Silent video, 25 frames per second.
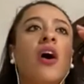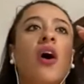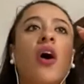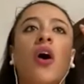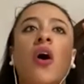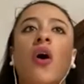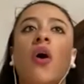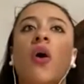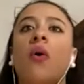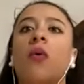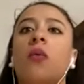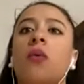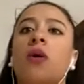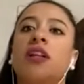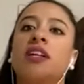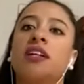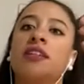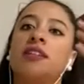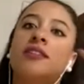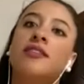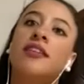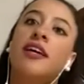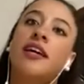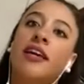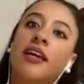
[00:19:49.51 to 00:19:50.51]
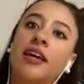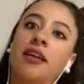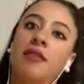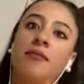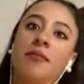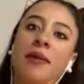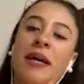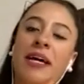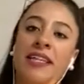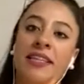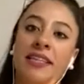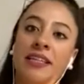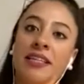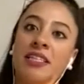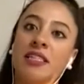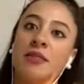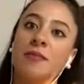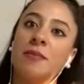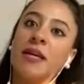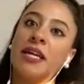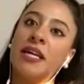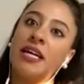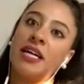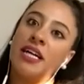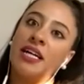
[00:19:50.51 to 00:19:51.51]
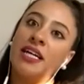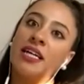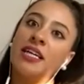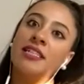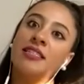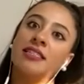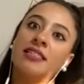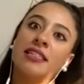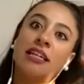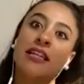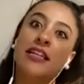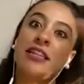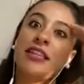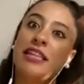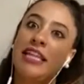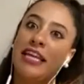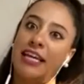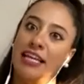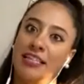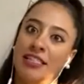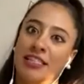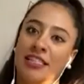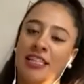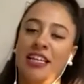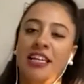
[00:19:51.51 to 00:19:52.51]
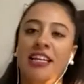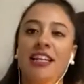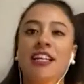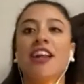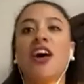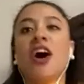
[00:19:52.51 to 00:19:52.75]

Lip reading: oh, well, it's I can't buy this because this, and